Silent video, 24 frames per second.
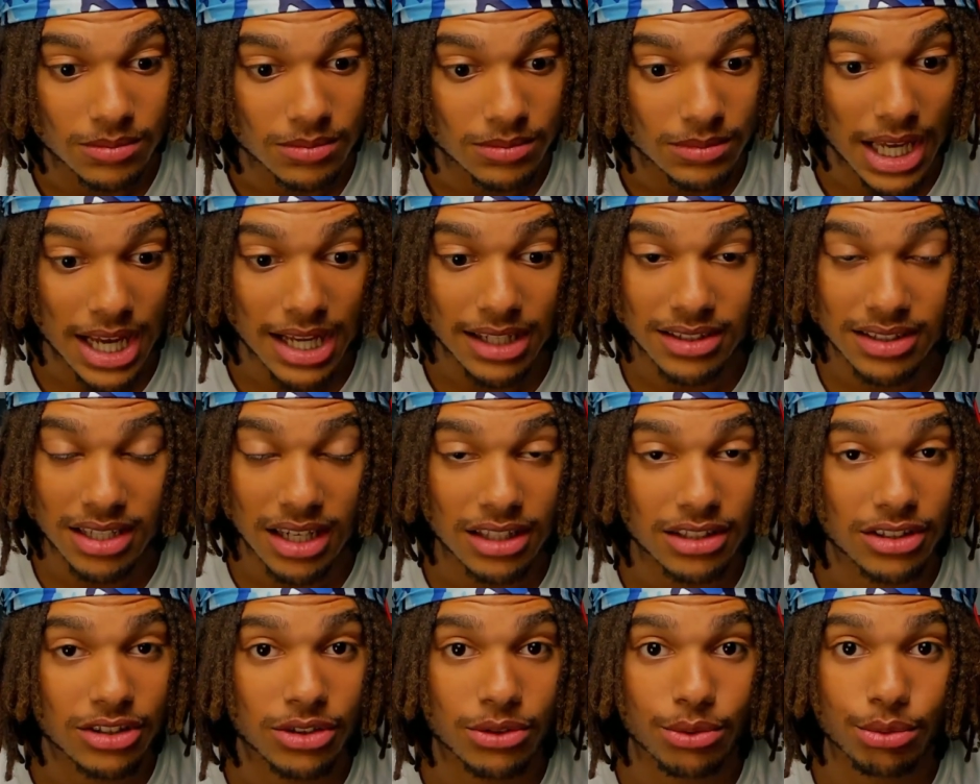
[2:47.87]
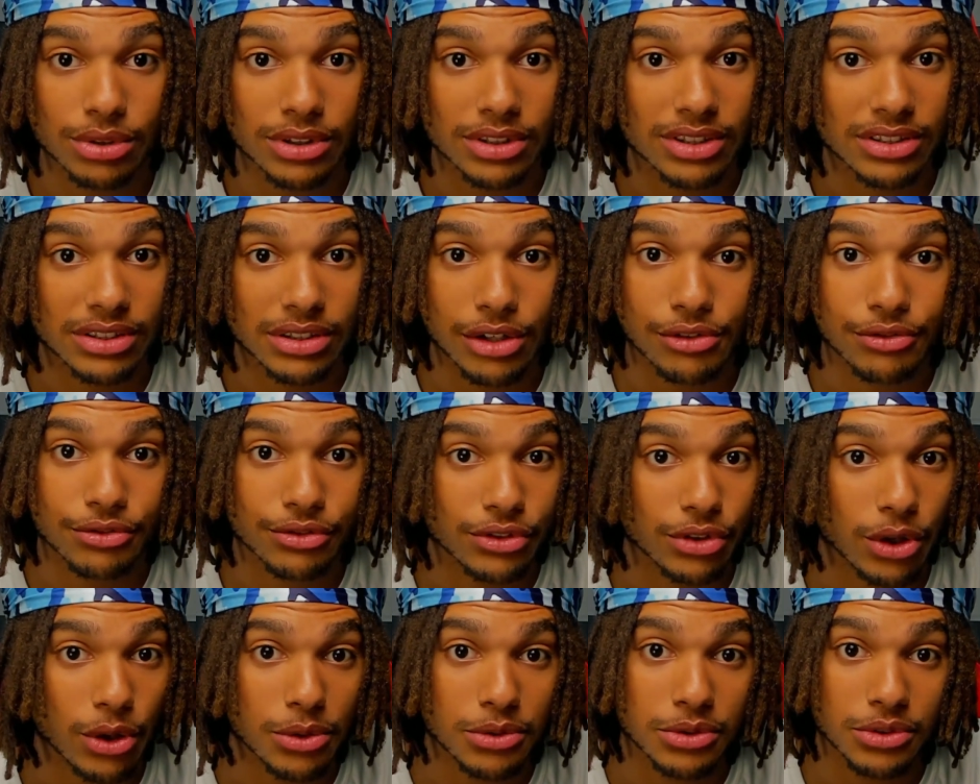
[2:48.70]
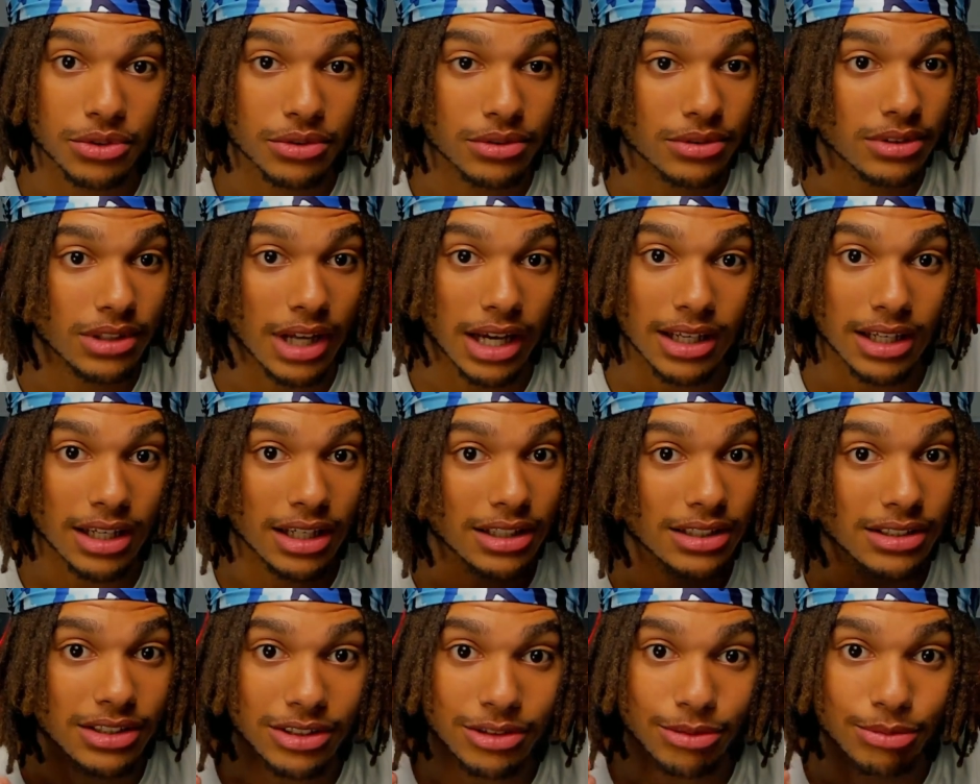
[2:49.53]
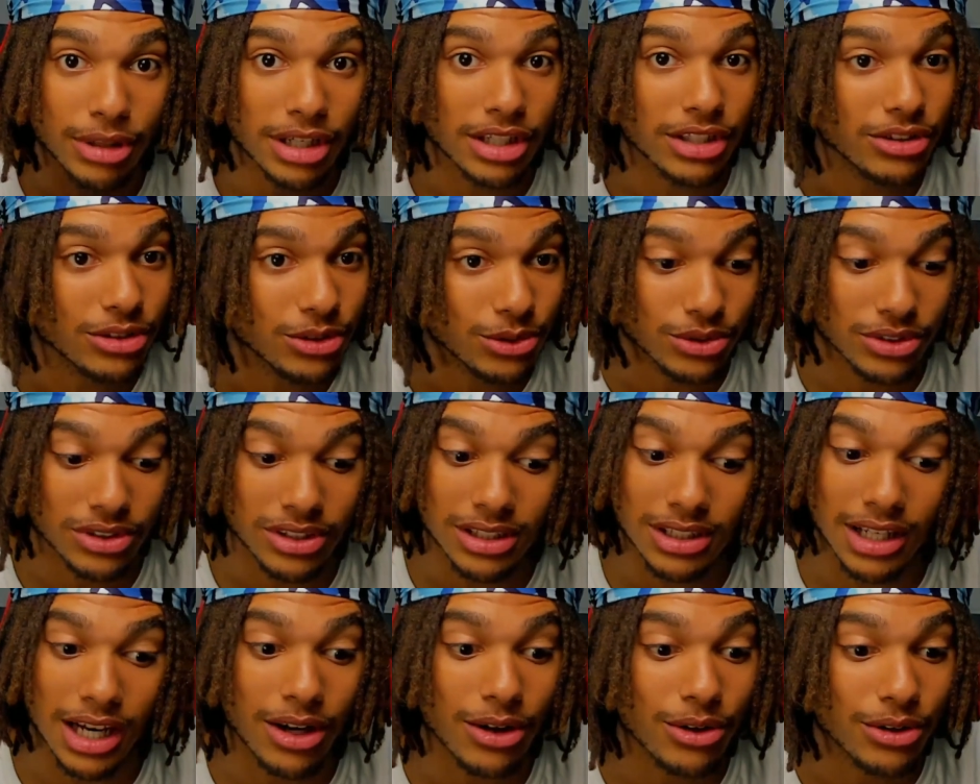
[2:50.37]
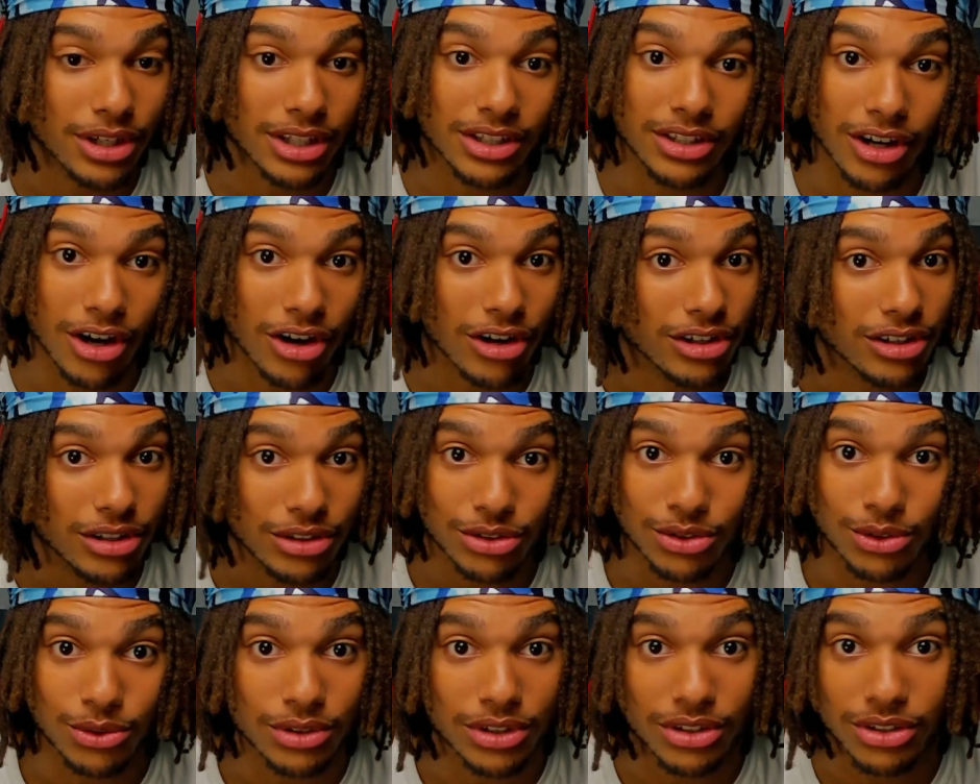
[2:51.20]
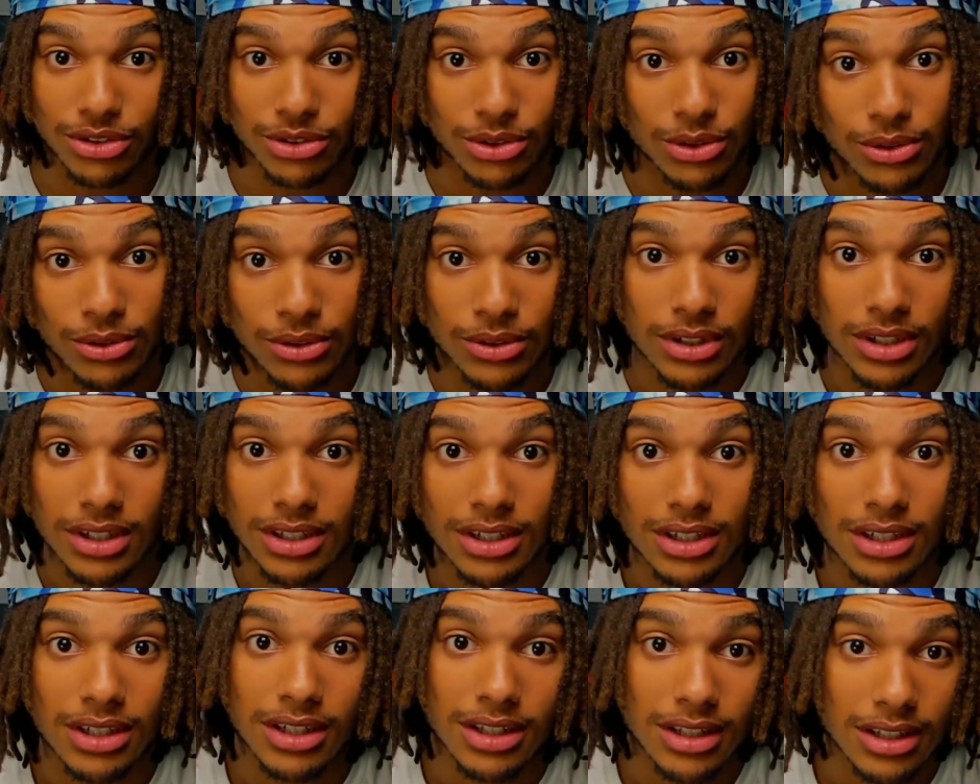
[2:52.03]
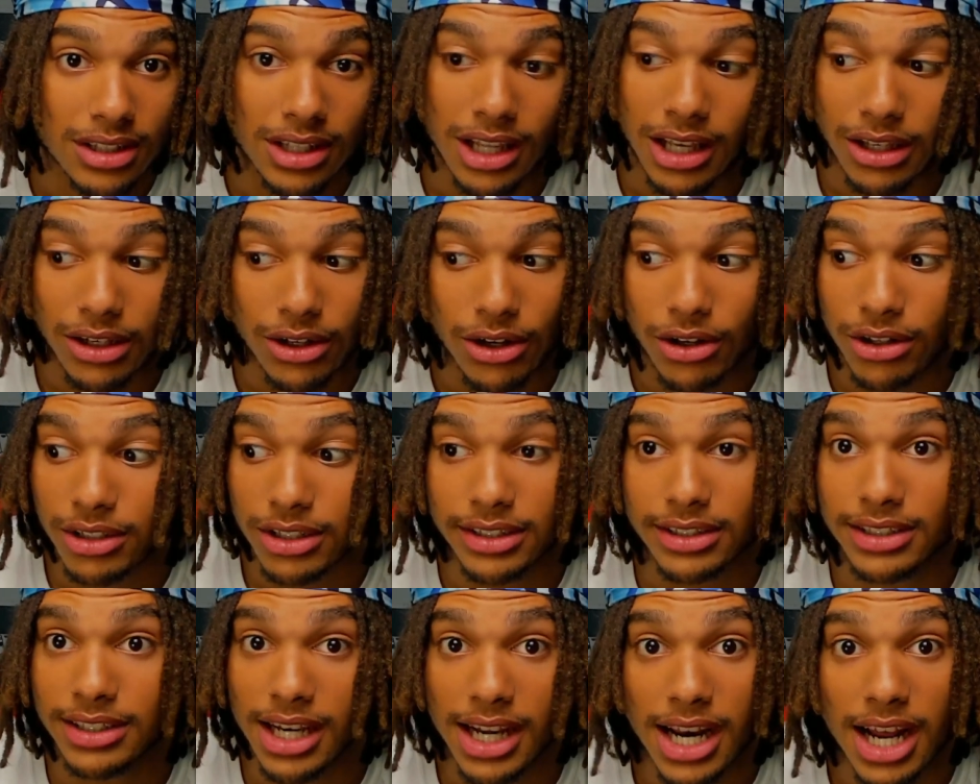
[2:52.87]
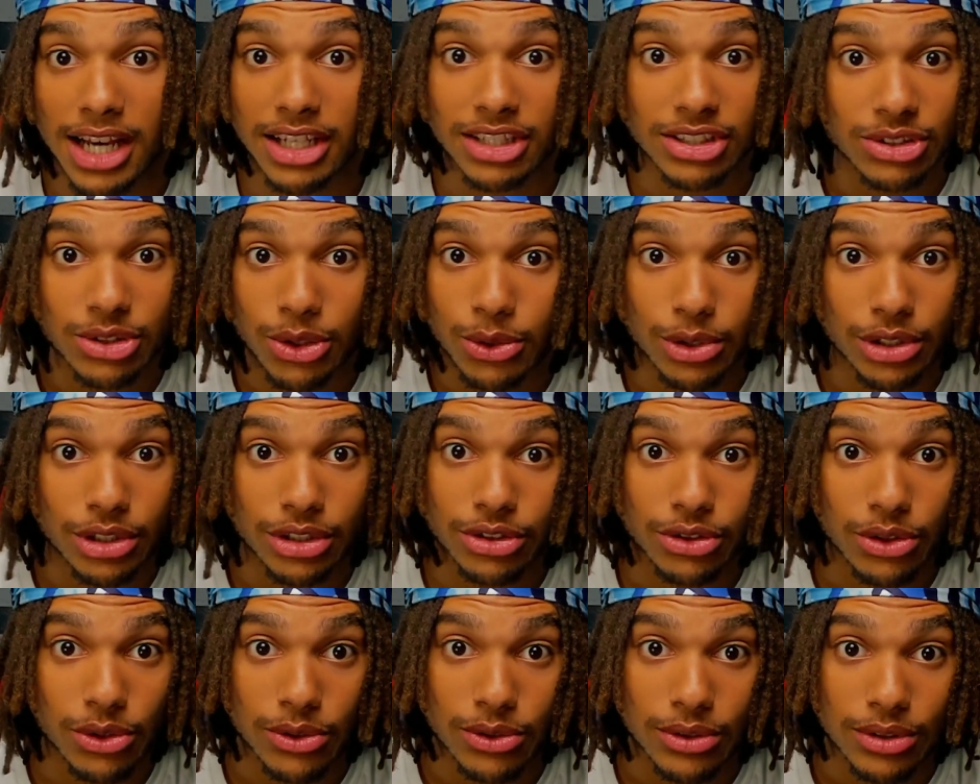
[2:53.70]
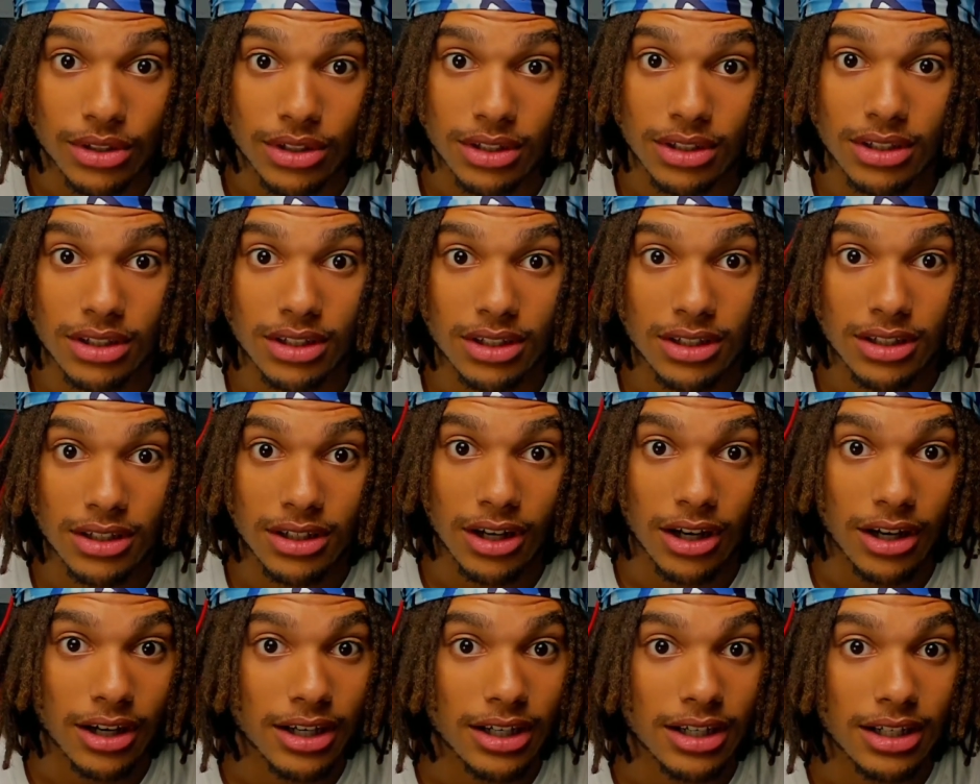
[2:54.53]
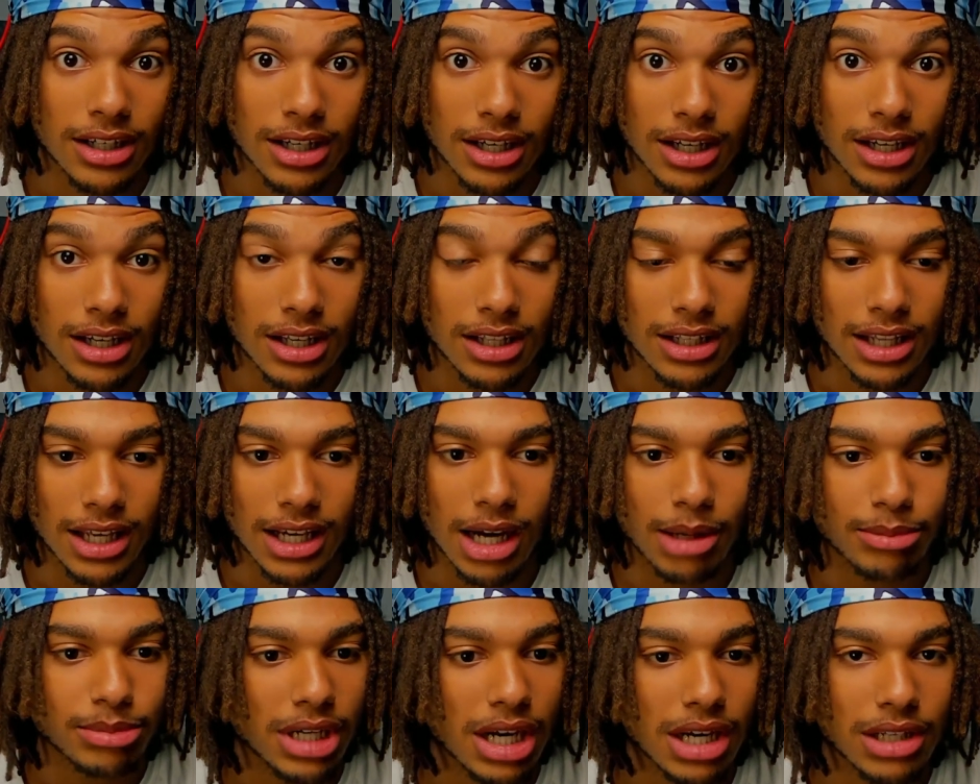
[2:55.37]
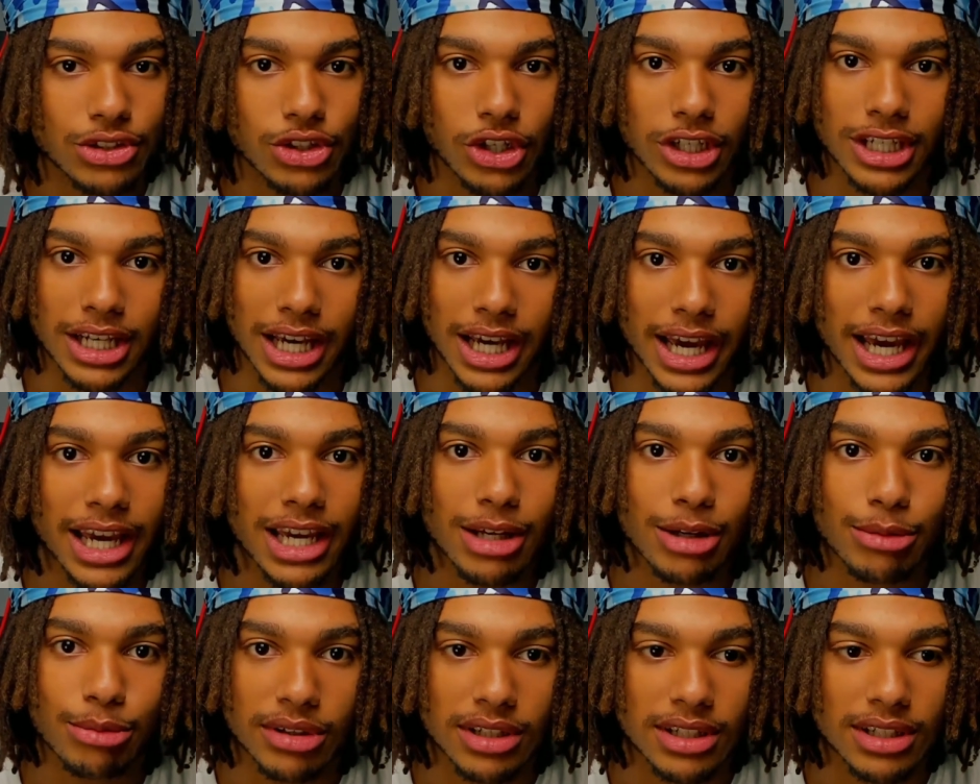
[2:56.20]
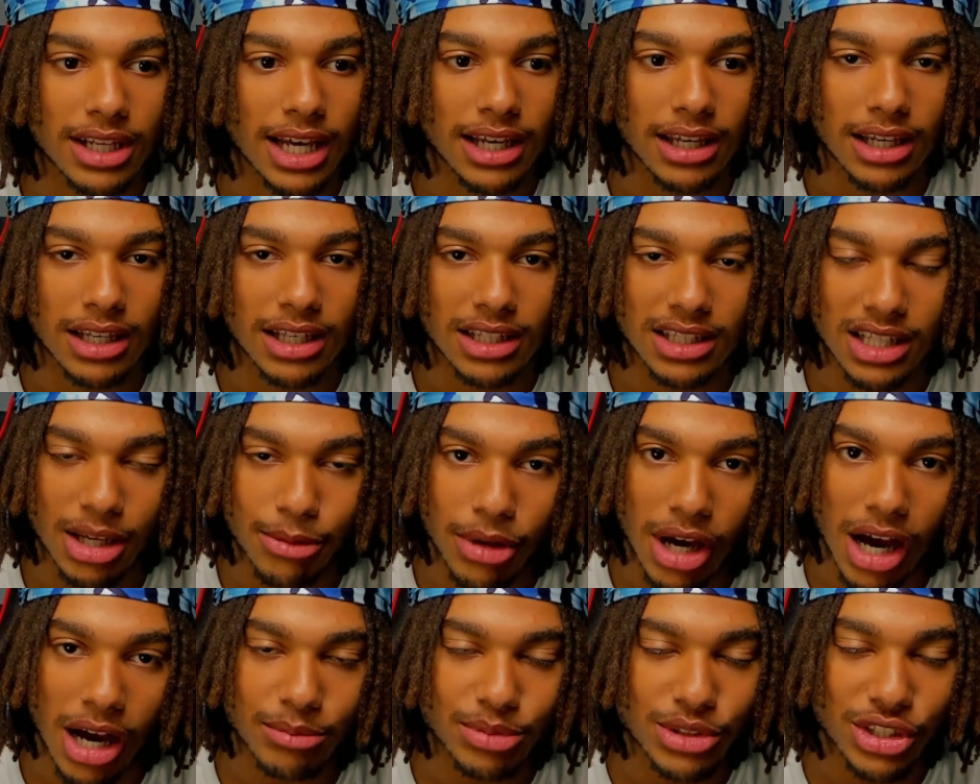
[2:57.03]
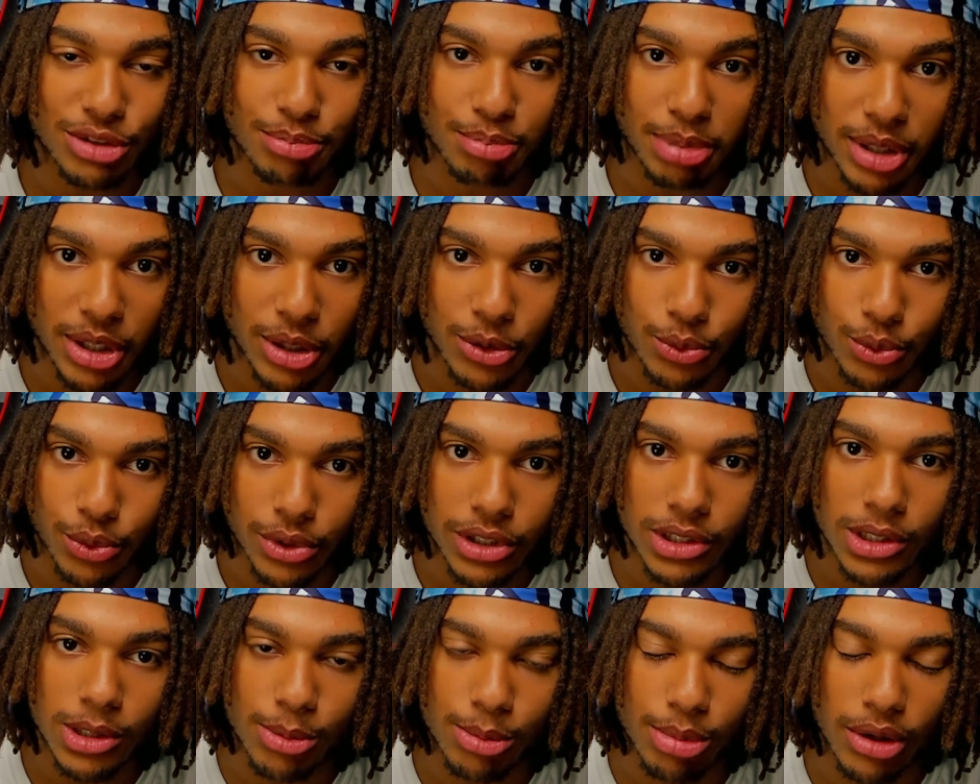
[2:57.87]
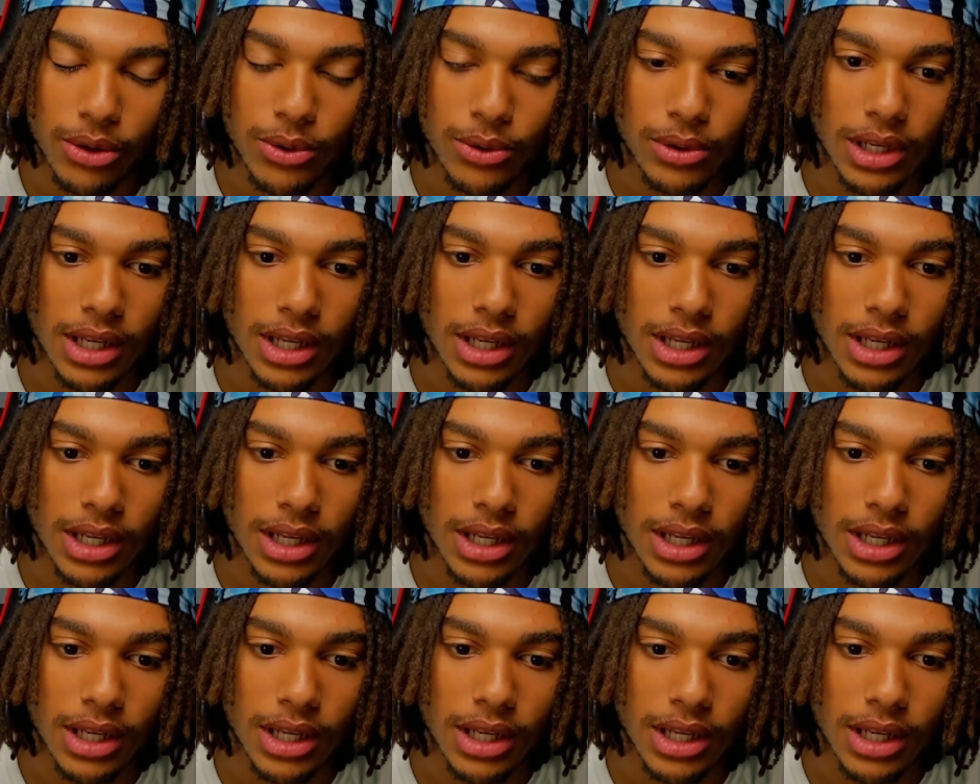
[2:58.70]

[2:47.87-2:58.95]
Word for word: That tattoo itself told you. Like, it just makes you see, like, okay, Carti sold his soul. Like, Carti deadass sold his soul. Alright? Like, I'm not trying to hate, but, like, I'm just being real, bro.